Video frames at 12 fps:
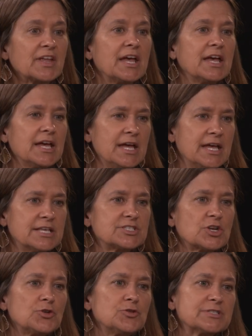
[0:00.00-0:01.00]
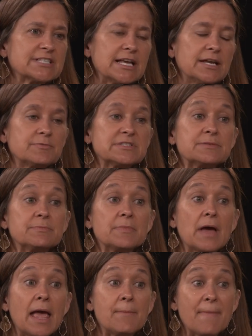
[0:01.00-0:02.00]
Yes. So you said it was
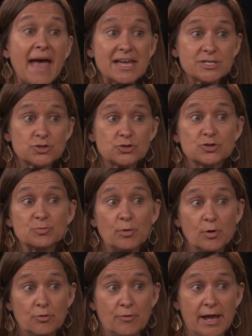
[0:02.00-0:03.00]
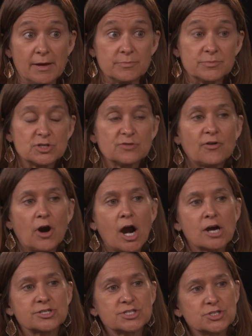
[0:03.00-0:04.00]
a master's program. It so is for
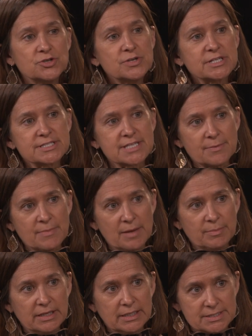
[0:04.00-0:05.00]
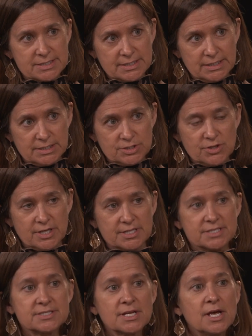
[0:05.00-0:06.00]
our master's. students that may be listening to
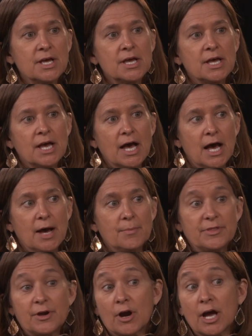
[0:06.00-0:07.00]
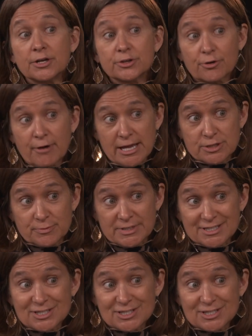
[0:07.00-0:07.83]
this, um, and they're undergraduate